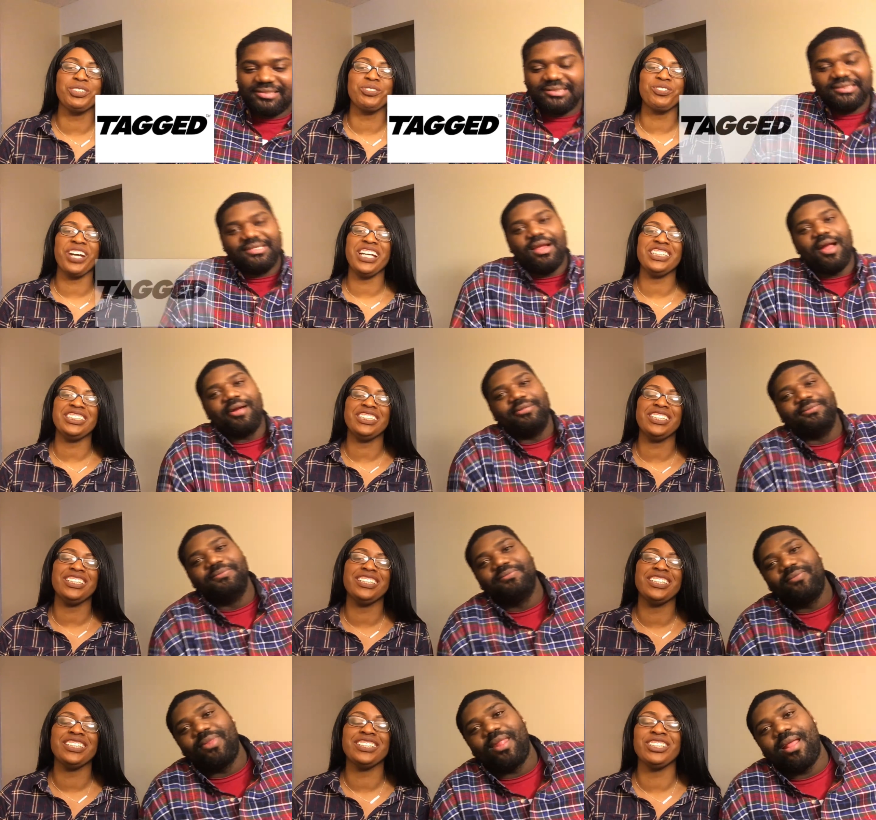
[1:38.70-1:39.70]
Speaker 1: of
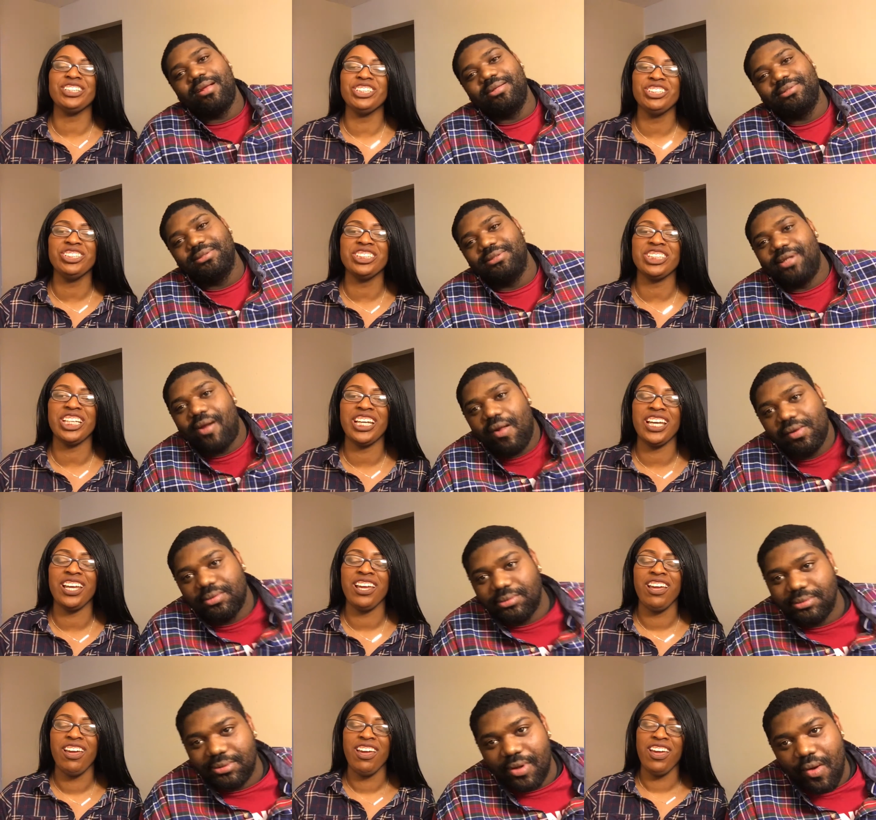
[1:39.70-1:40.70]
ratchet dudes
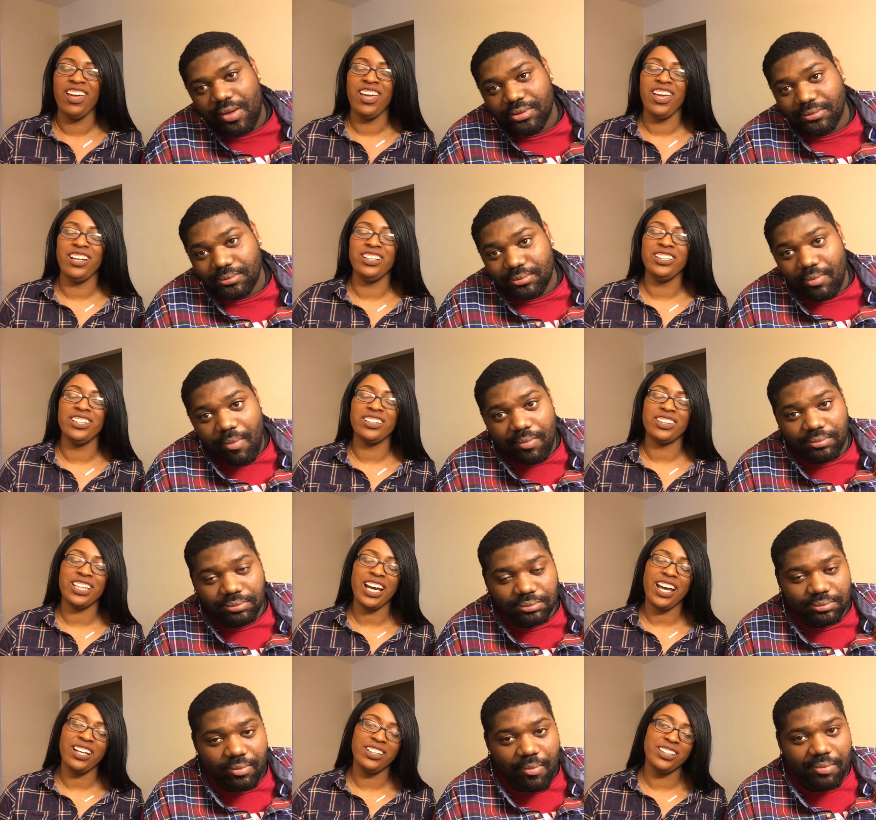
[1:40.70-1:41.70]
and and little
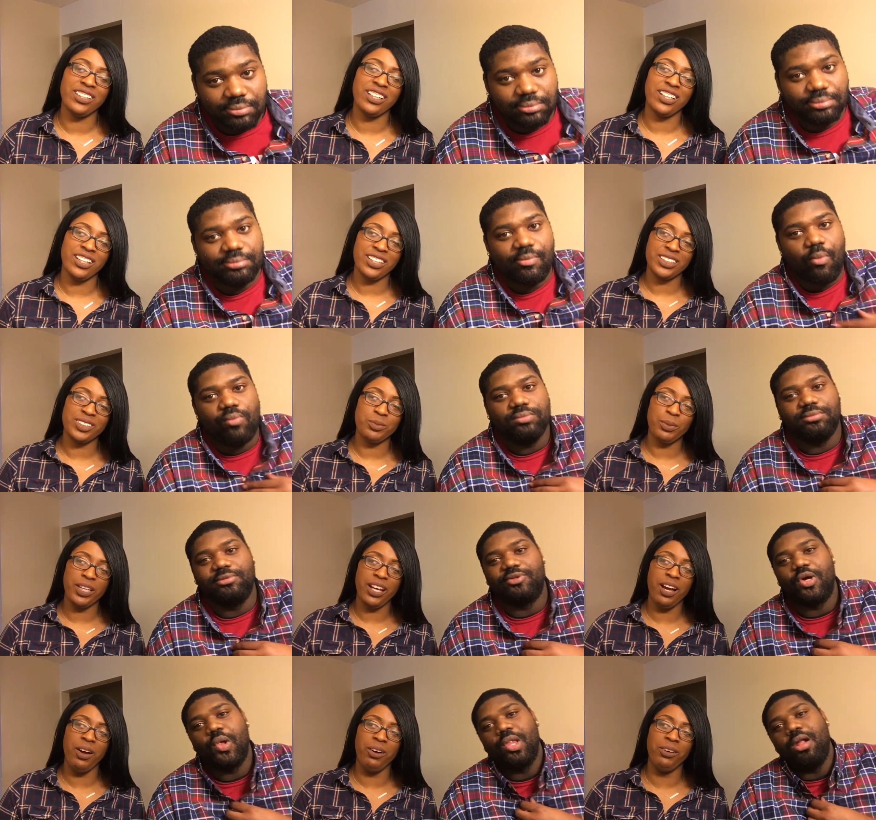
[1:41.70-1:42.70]
thought little girls
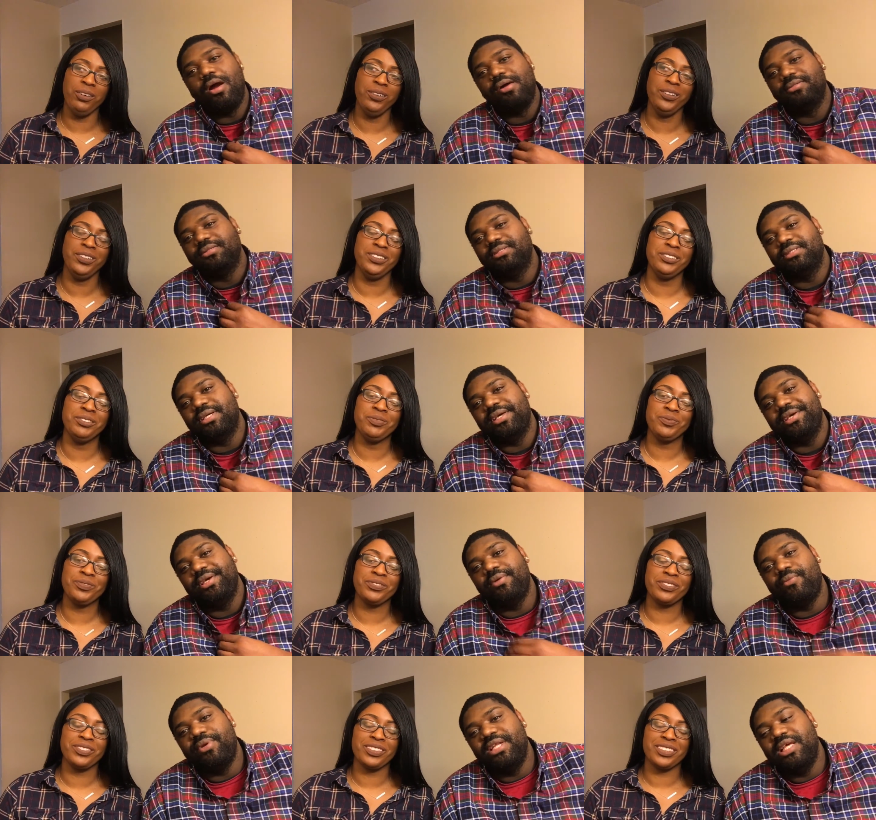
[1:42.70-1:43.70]
be home.
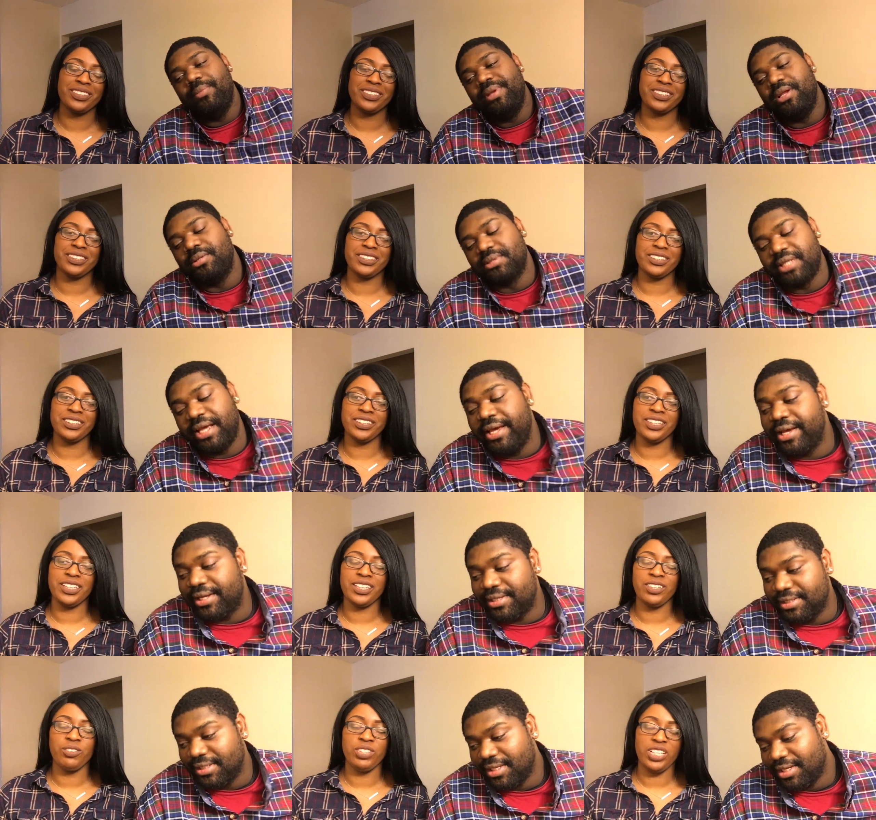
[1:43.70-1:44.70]
Speaker 2: Yeah, we did meet on tag.
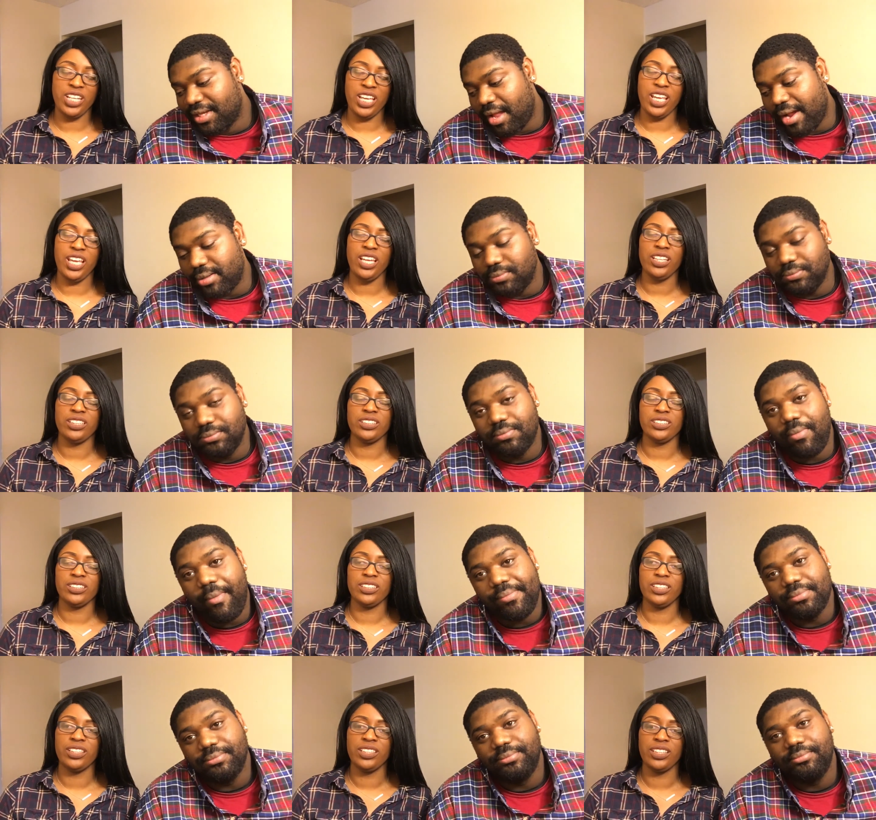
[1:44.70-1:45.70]
Speaker 1: We did.
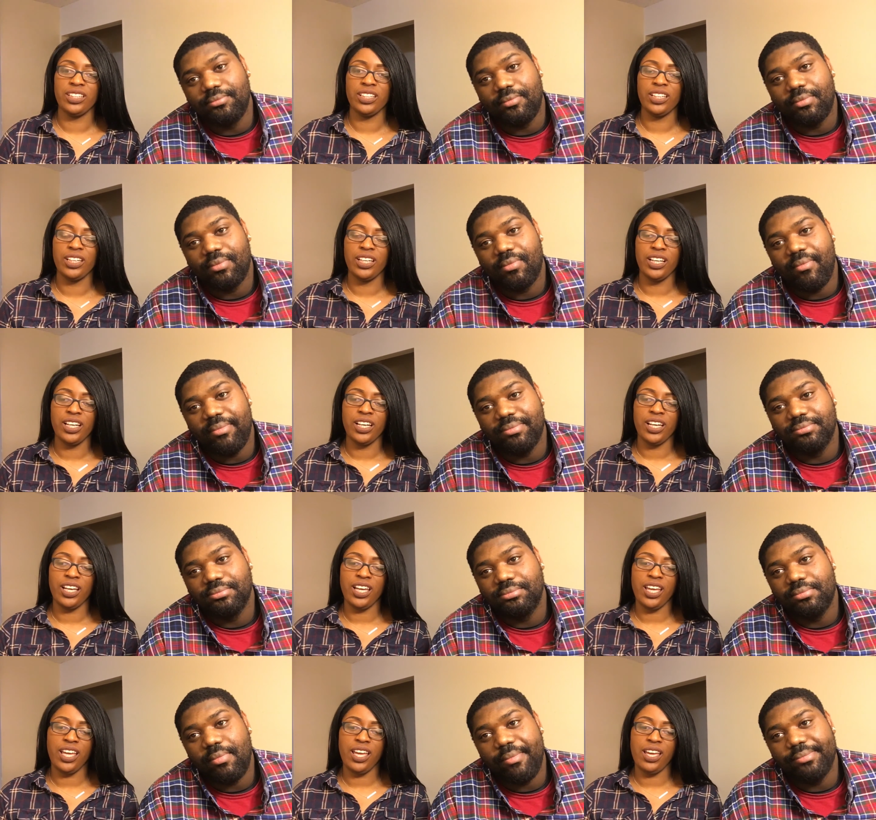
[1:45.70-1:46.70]

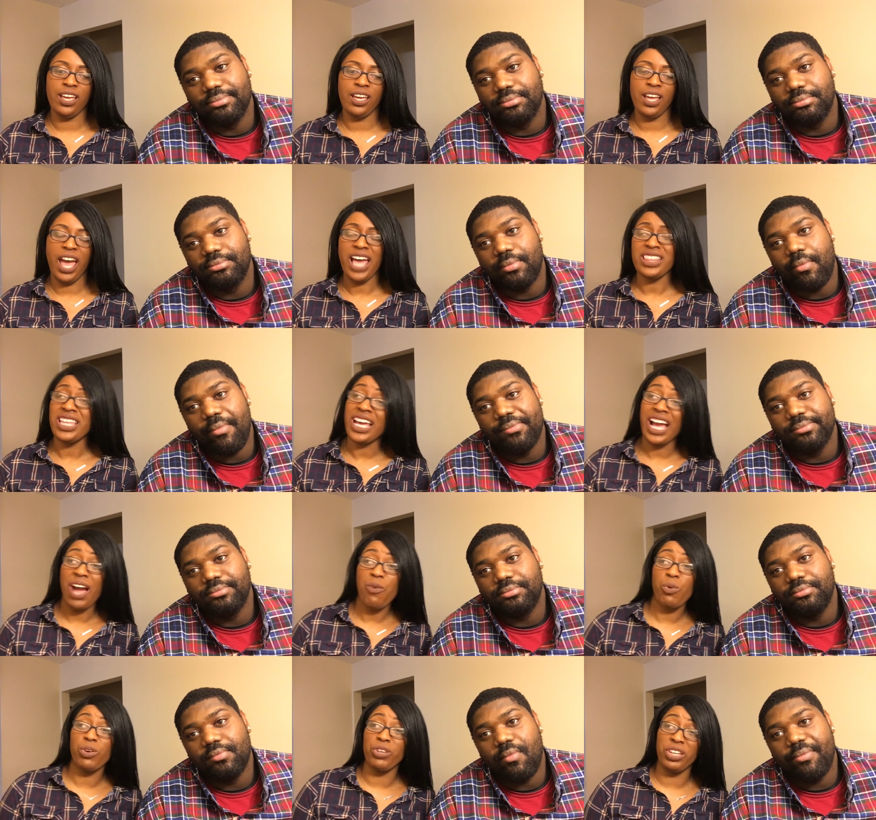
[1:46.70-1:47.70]
And I think
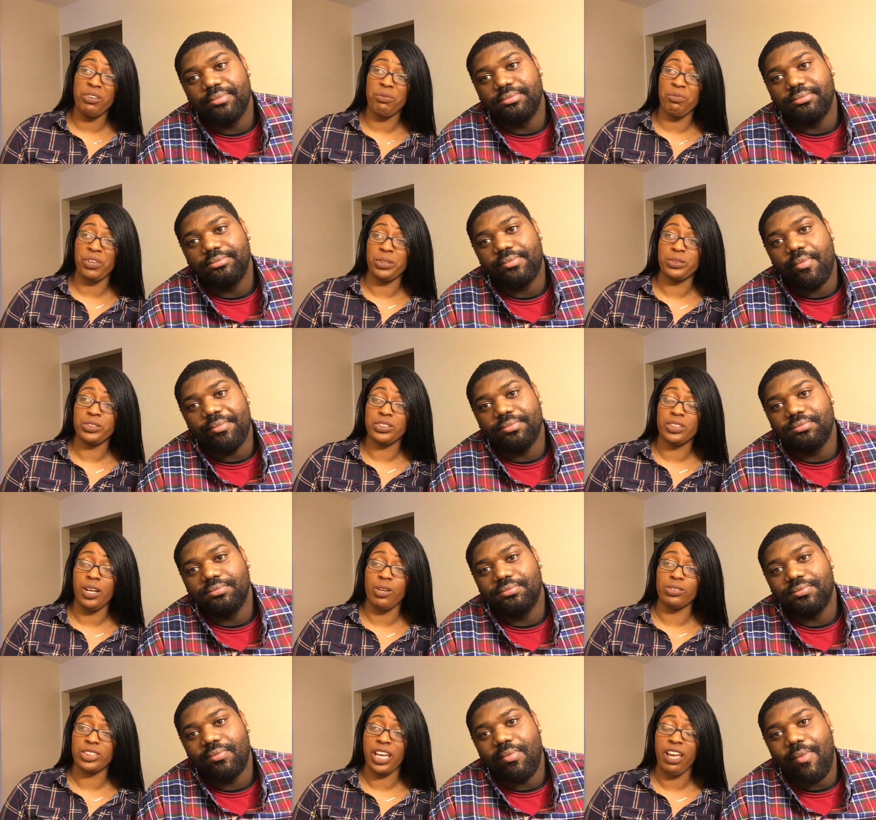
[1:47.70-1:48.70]
I wrote him first
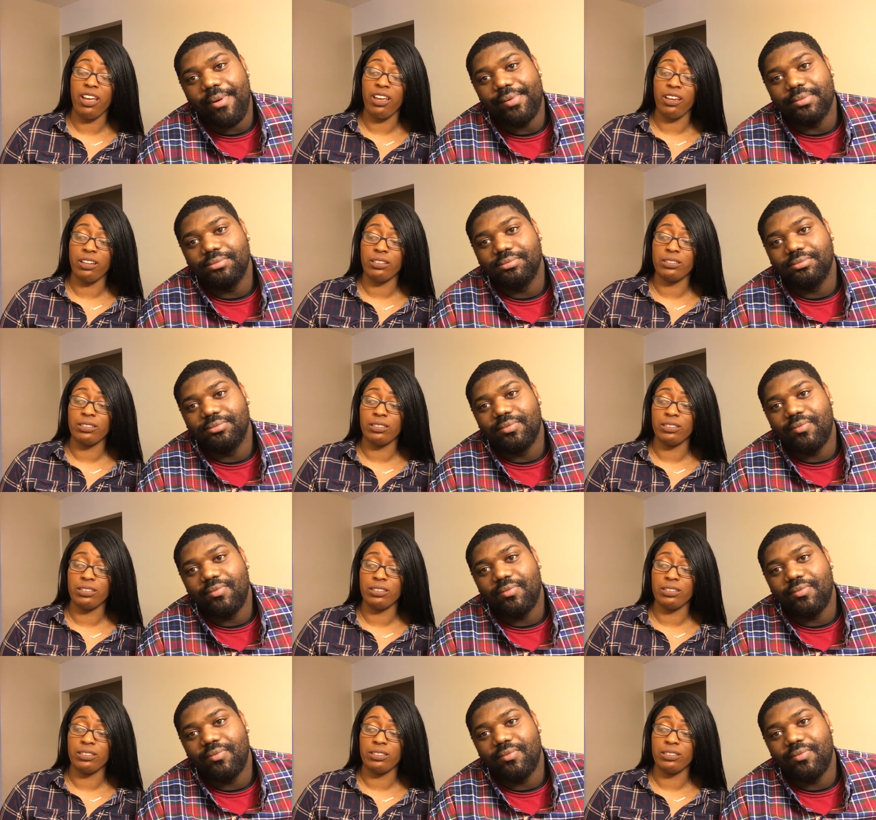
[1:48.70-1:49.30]
on tag.